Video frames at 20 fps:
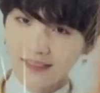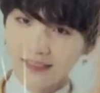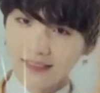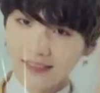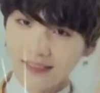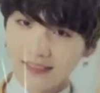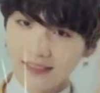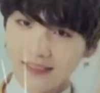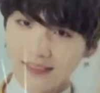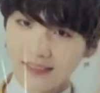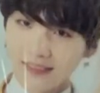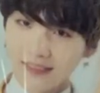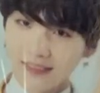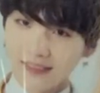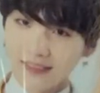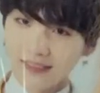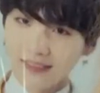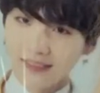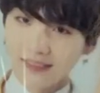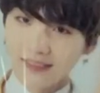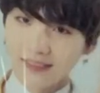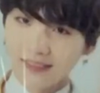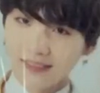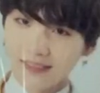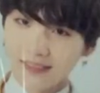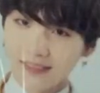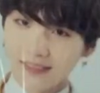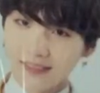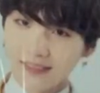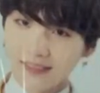
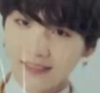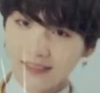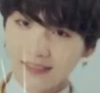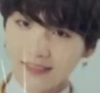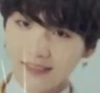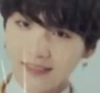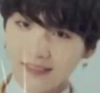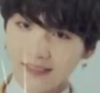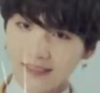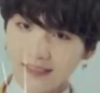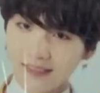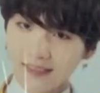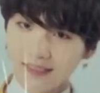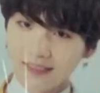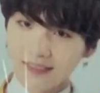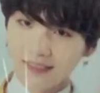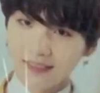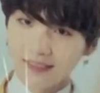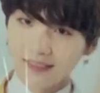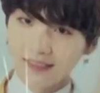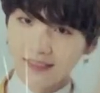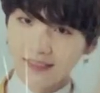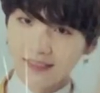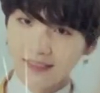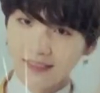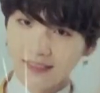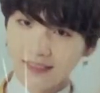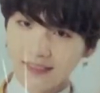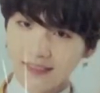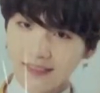
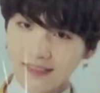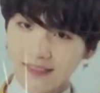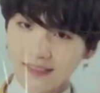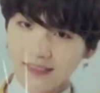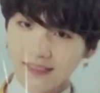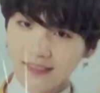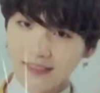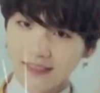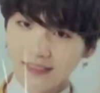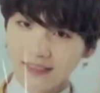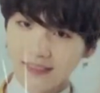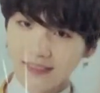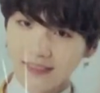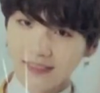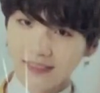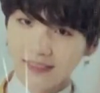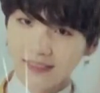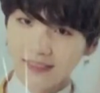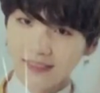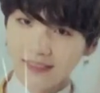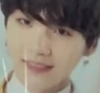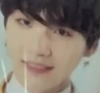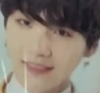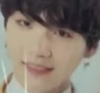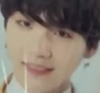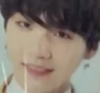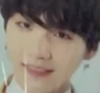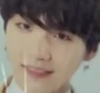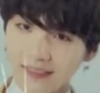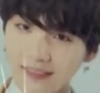
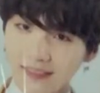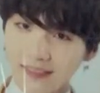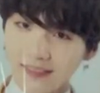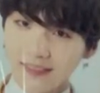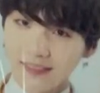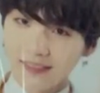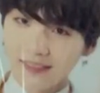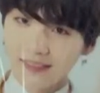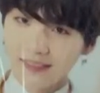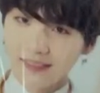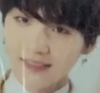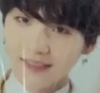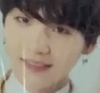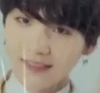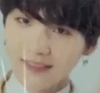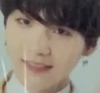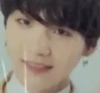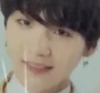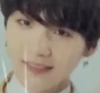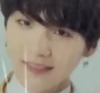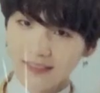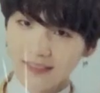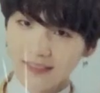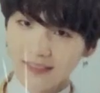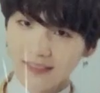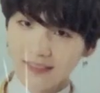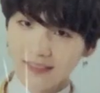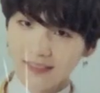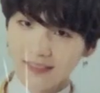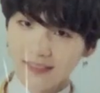
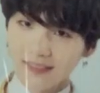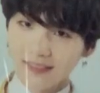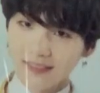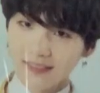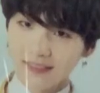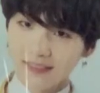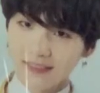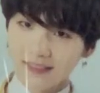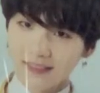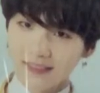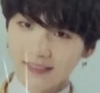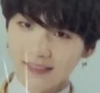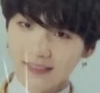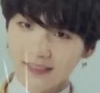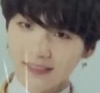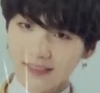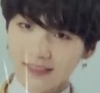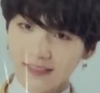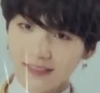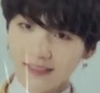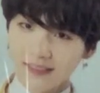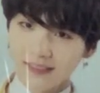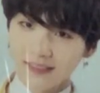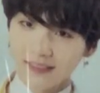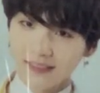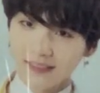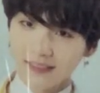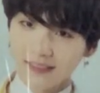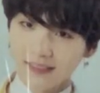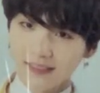
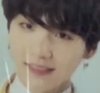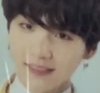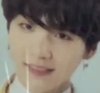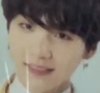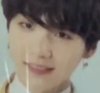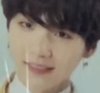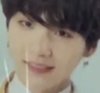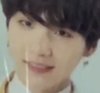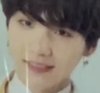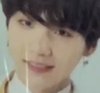This person isn't speaking.